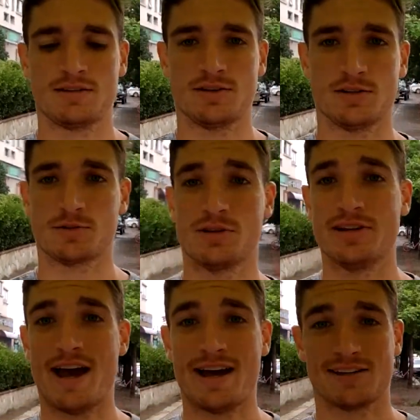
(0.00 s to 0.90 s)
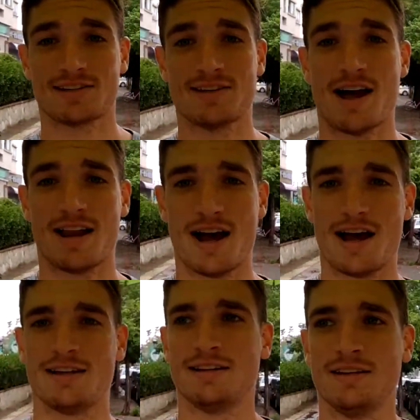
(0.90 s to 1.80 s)
so it's real nice, not
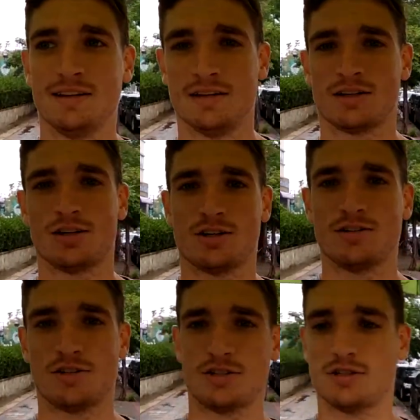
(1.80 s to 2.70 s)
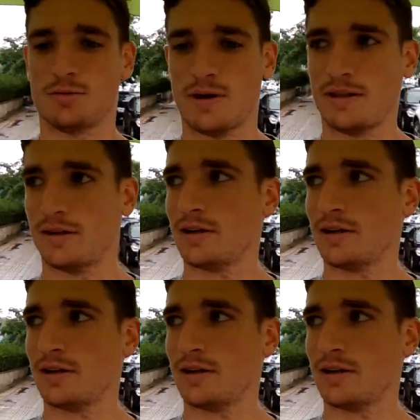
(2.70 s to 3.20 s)
hot, good chill weather.